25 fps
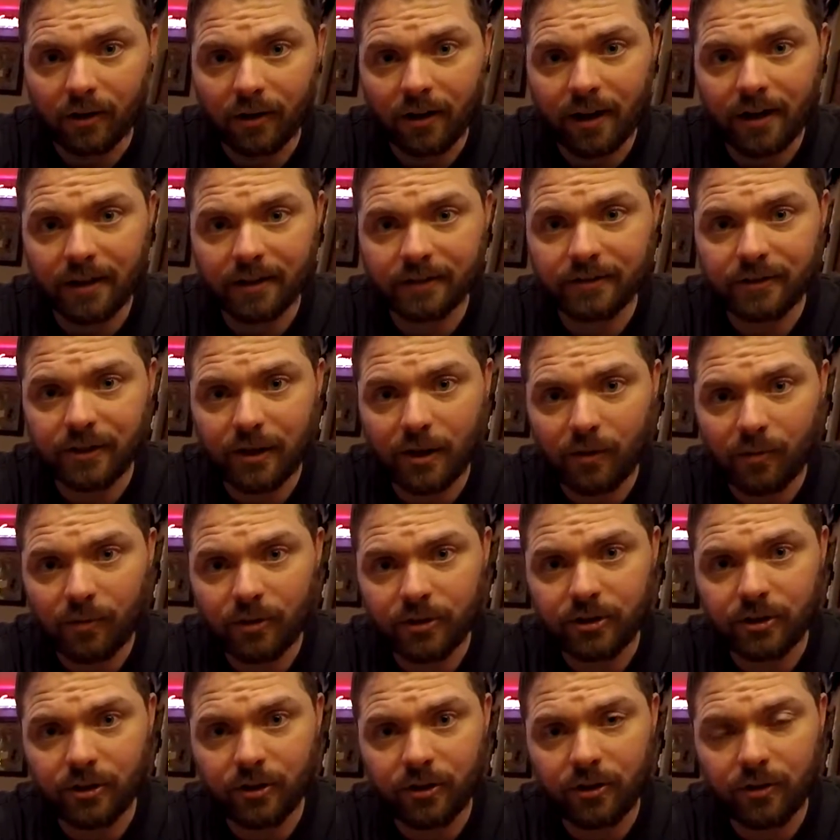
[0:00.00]
Let us know
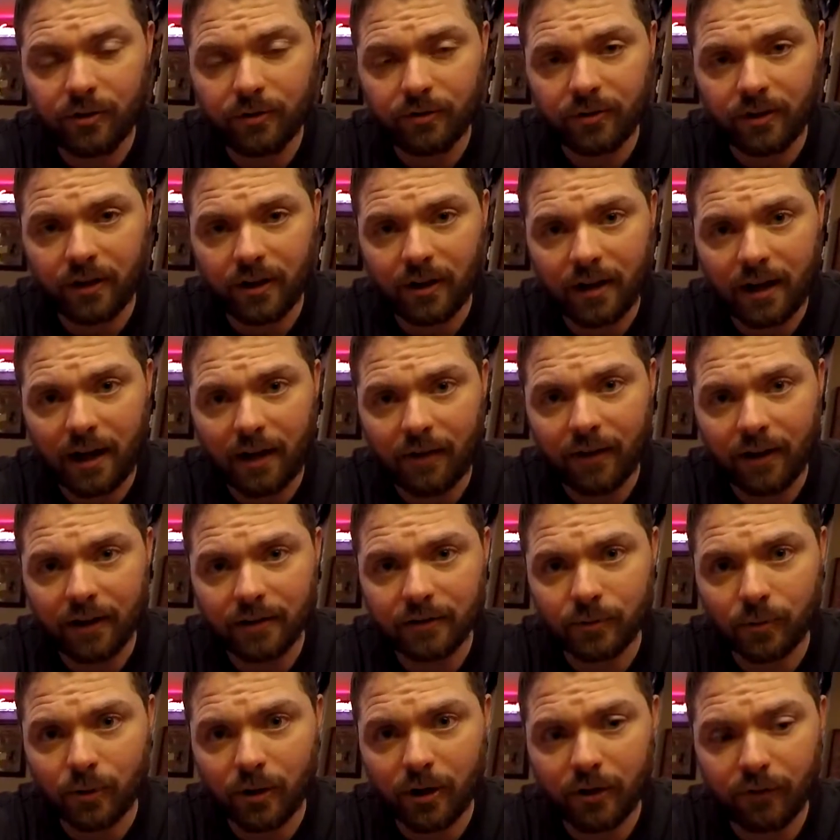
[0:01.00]
what you're using and how
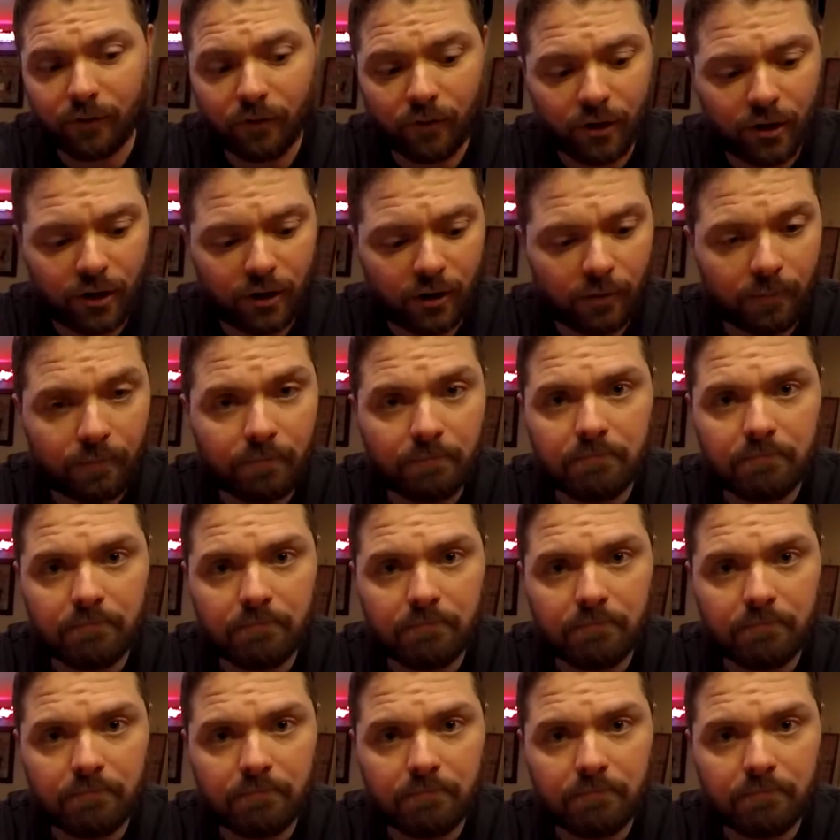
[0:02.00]
that's working for you.